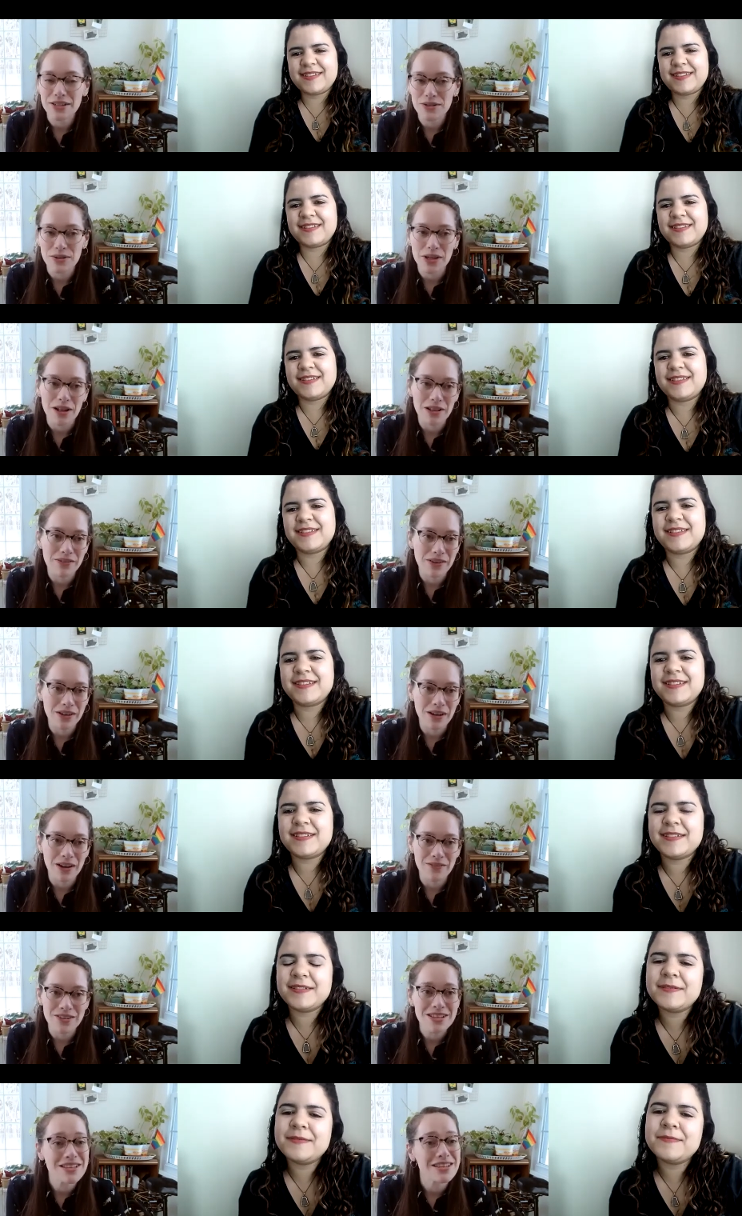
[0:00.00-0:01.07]
Speaker 1: enjoy all of our
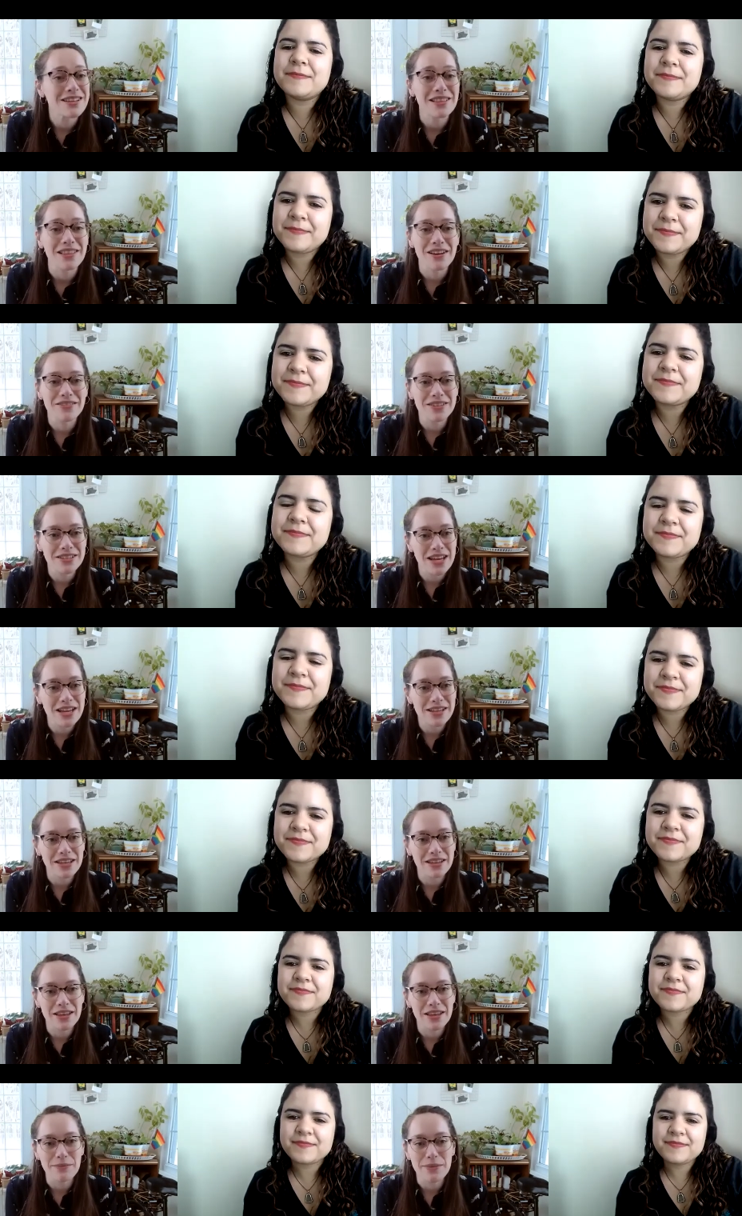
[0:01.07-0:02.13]
conferences. I loved attending
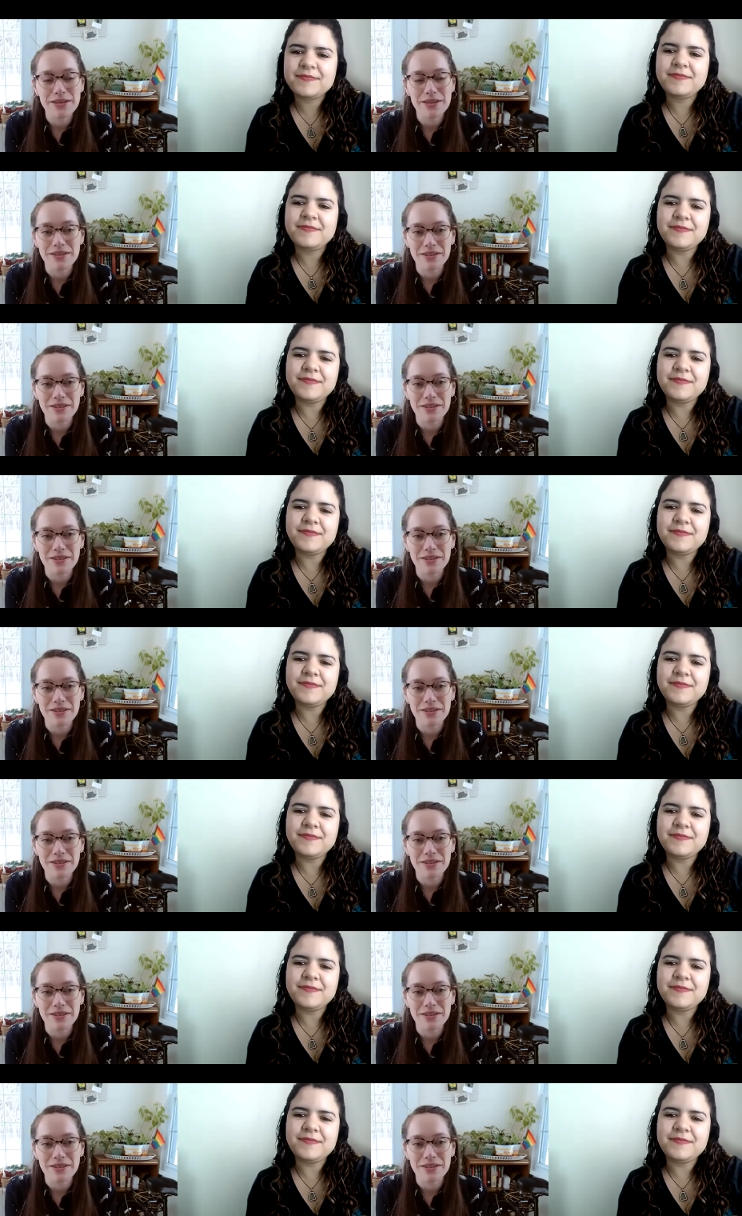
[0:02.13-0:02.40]
them as